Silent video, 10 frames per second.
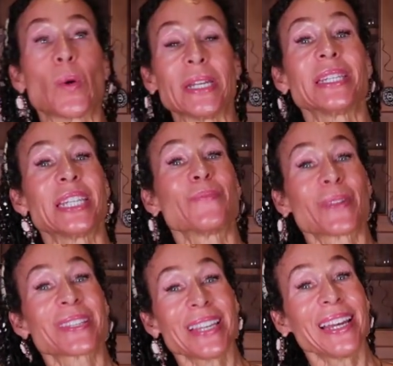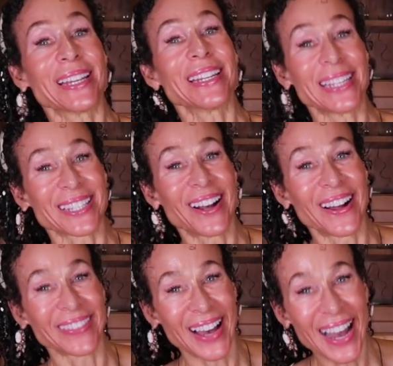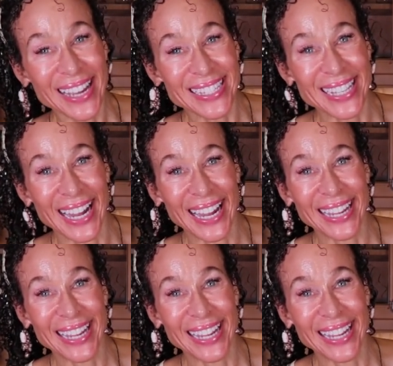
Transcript: 20% is on the high side.